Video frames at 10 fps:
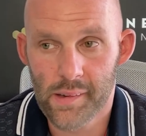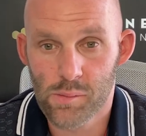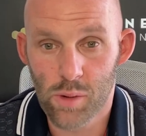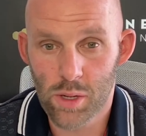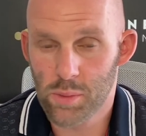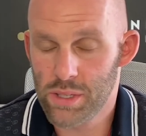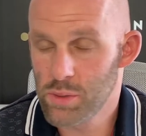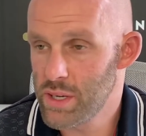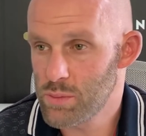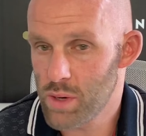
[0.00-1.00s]
What are we
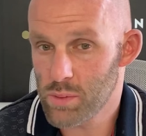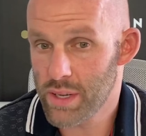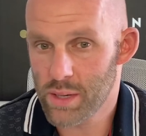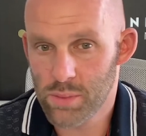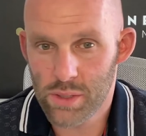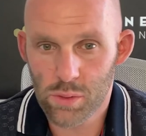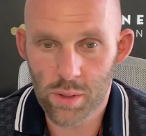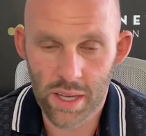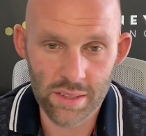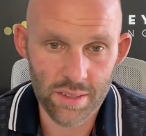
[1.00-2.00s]
doing? What can we do
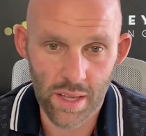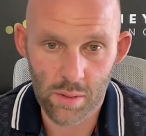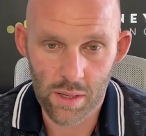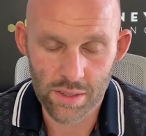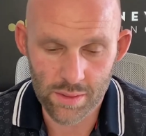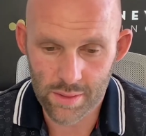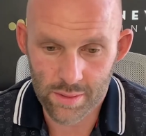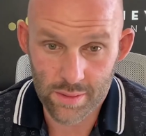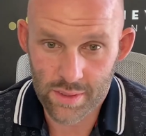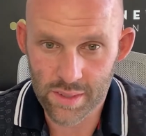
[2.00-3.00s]
against that?
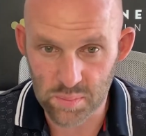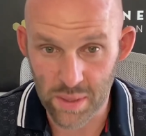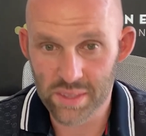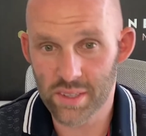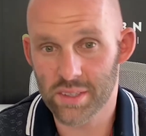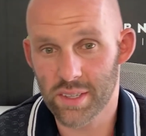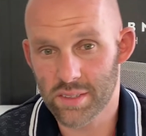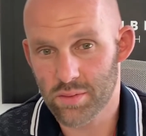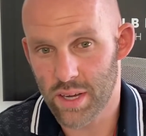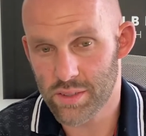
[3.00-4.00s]
It's
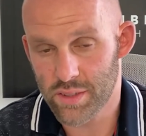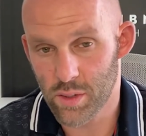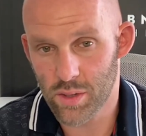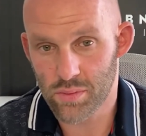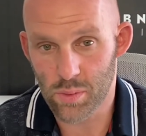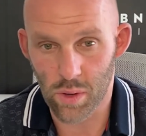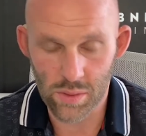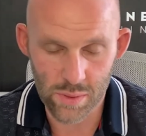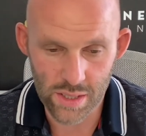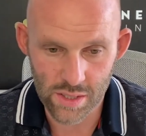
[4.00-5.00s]
businesses, right? So if we
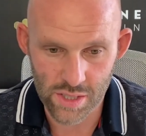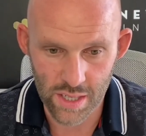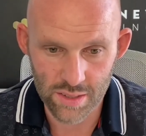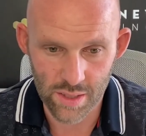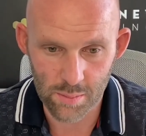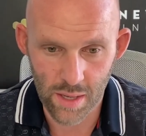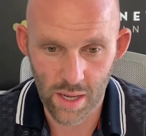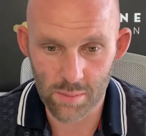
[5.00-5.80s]
want, we can chase them.